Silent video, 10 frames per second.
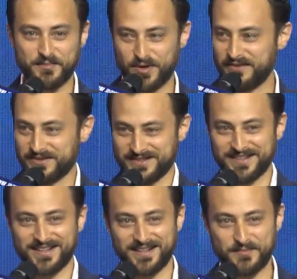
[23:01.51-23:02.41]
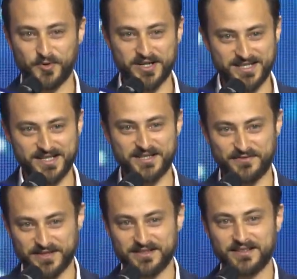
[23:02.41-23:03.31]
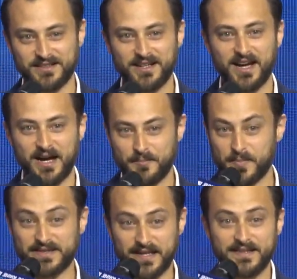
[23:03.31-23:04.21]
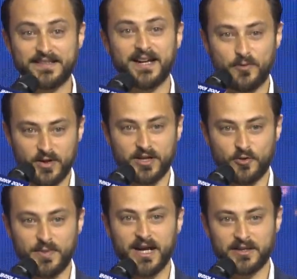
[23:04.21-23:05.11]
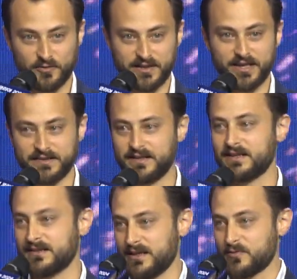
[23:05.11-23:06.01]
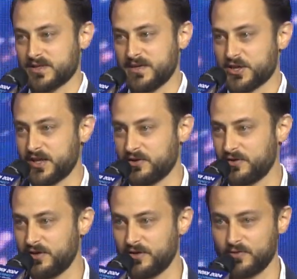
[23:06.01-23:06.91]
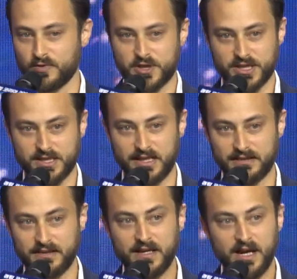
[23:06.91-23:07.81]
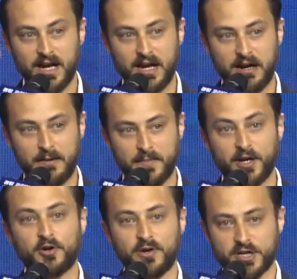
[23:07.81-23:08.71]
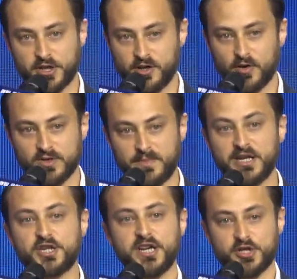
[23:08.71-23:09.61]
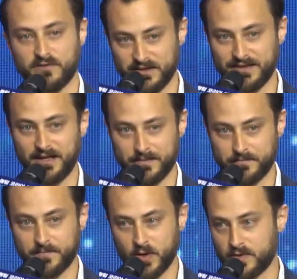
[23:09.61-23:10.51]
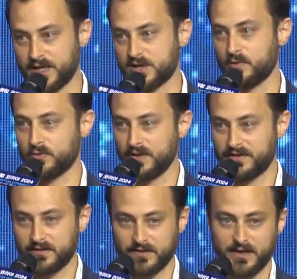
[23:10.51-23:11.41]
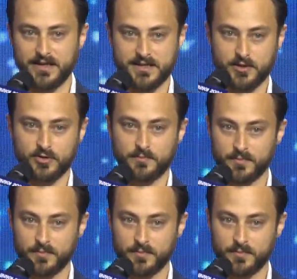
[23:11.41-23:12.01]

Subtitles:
private more extensively. But the idea, I want to go back to the idea that I was mentioning earlier, which is that error correction codes may change over time. Okay, so what we think today is a good